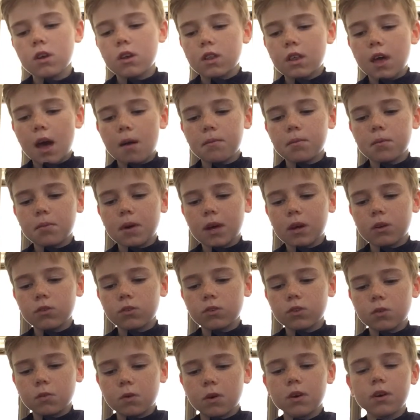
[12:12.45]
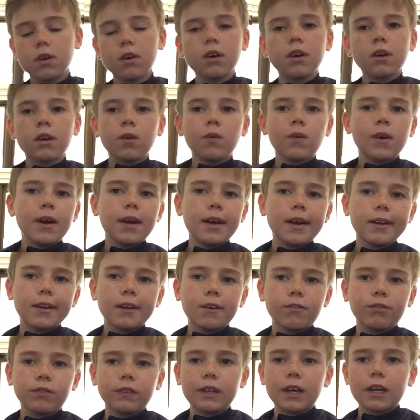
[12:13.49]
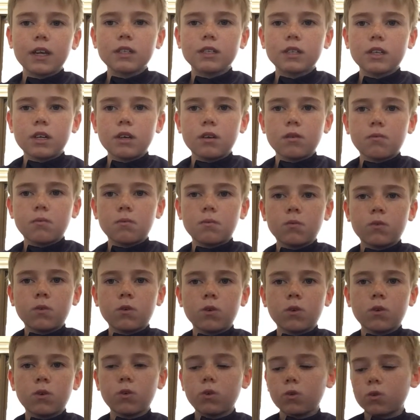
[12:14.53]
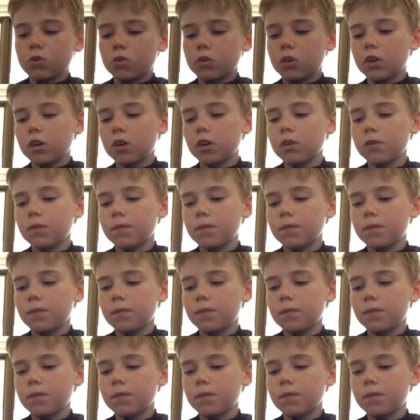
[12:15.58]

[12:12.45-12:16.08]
The Hammer Battle is the one where it deflects him and all that.